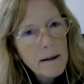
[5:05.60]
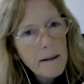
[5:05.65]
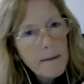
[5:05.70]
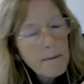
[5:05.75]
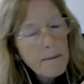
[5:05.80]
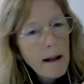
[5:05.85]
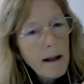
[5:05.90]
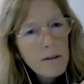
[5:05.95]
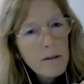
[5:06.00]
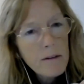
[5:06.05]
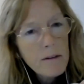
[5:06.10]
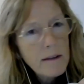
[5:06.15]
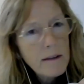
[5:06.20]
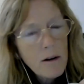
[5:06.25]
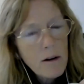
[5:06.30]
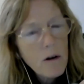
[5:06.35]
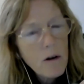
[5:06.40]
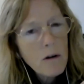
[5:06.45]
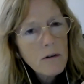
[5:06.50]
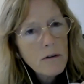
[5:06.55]
that I just
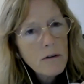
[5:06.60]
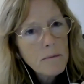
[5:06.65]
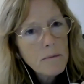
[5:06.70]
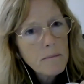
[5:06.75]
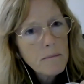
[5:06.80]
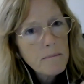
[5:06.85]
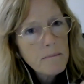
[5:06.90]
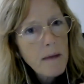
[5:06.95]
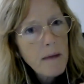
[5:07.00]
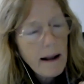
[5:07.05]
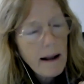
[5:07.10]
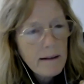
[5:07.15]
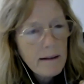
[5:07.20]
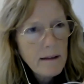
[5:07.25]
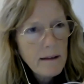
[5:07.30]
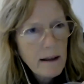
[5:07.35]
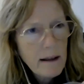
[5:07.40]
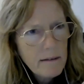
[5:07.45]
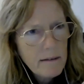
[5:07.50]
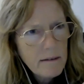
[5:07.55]
cannot
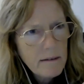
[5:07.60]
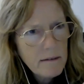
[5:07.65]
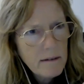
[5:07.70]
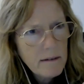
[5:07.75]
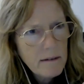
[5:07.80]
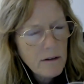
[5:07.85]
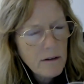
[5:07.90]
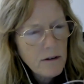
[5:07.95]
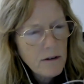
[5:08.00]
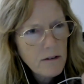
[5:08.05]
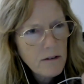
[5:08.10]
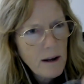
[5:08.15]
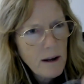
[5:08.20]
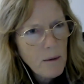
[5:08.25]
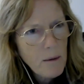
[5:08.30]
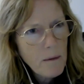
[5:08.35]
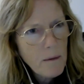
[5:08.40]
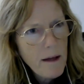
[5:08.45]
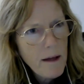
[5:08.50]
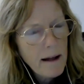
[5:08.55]
access, and to
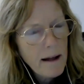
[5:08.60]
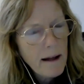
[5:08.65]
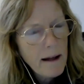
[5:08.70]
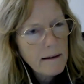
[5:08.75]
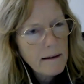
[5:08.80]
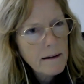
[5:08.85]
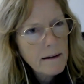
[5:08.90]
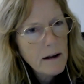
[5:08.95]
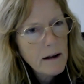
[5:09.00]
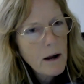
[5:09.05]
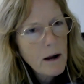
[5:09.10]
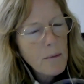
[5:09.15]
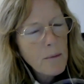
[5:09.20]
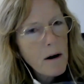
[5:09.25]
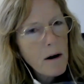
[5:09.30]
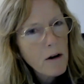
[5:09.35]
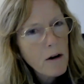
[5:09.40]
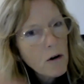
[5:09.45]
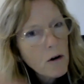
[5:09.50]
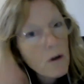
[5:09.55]
stay with that, and how
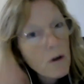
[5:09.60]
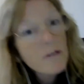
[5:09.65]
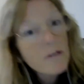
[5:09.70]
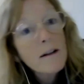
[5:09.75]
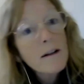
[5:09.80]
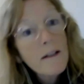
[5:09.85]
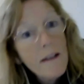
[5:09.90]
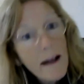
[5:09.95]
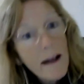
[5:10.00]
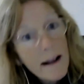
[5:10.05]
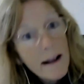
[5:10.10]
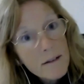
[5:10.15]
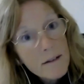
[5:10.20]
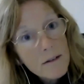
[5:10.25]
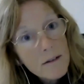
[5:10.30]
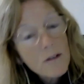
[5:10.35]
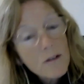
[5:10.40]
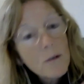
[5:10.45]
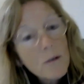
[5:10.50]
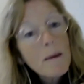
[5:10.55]
paradoxical that is,
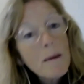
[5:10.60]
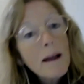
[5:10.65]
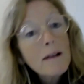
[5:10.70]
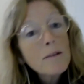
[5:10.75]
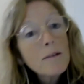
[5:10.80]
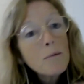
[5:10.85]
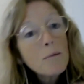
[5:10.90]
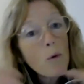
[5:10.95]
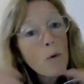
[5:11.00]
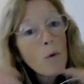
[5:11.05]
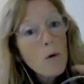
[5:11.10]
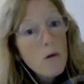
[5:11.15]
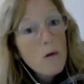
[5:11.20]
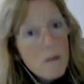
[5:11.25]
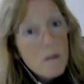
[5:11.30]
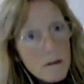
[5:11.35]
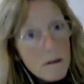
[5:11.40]
because it makes more